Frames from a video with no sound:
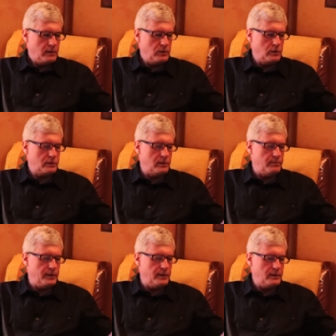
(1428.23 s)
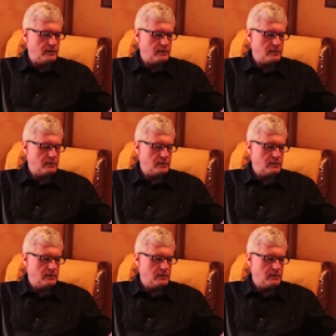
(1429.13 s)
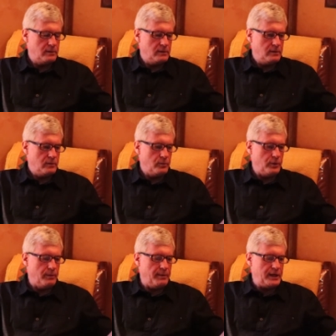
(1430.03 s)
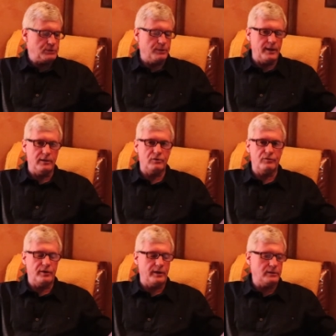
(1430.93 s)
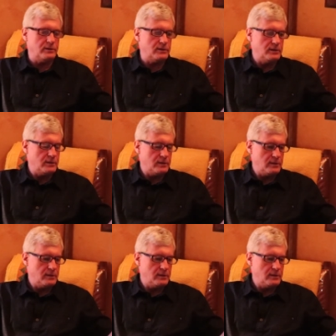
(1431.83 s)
He looked at me with an amazement on his face,